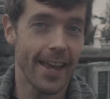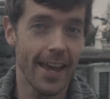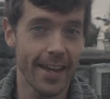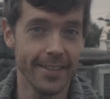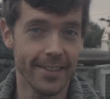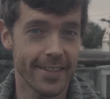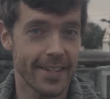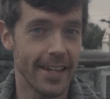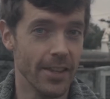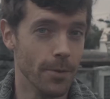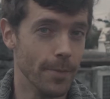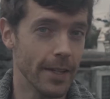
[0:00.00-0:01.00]
ends
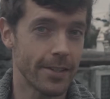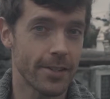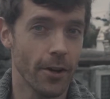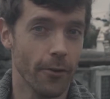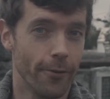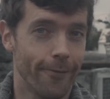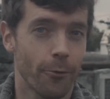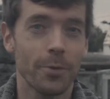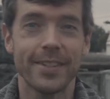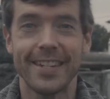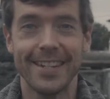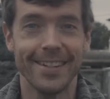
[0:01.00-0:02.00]
in the midst of
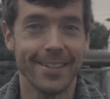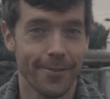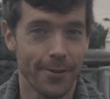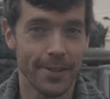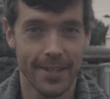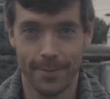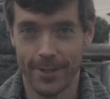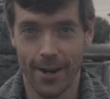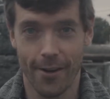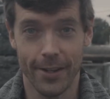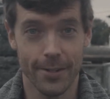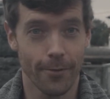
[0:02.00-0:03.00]
14 different
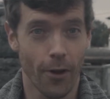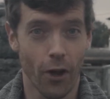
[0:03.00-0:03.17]
cemeteries of